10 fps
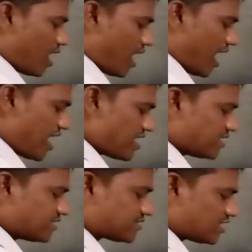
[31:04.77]
I
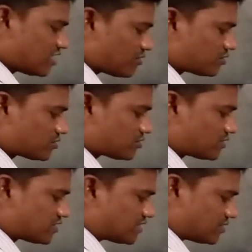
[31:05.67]
is equals to
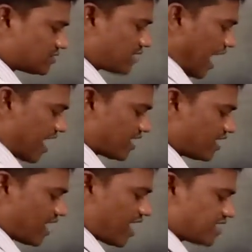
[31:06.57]
C,
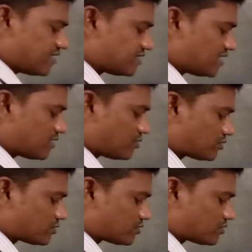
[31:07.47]
angle I is equals